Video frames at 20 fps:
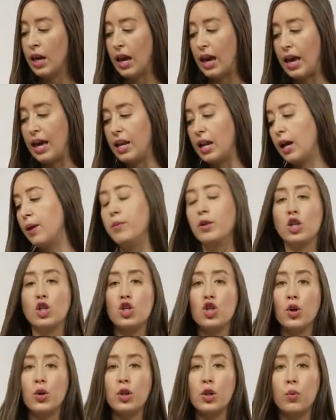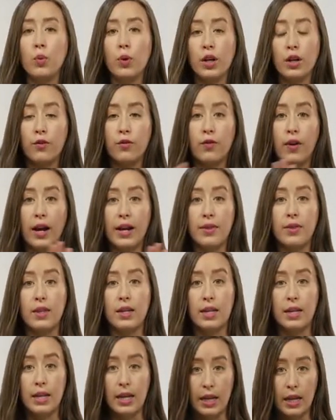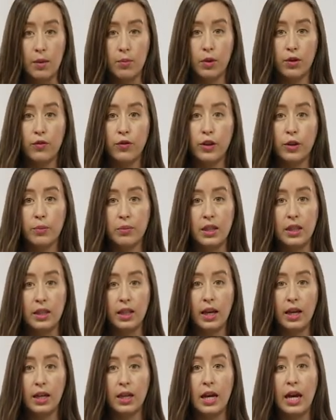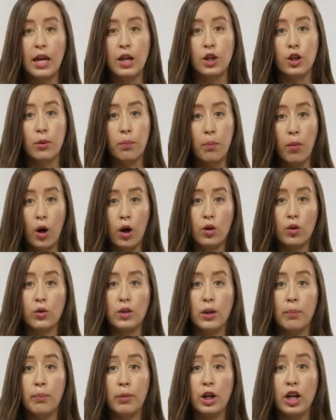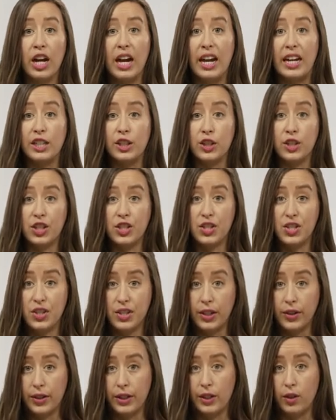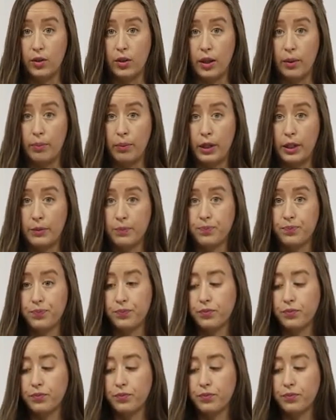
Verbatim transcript: And I'm going to show you where to find the name of your Miele, your model number, and your serial number.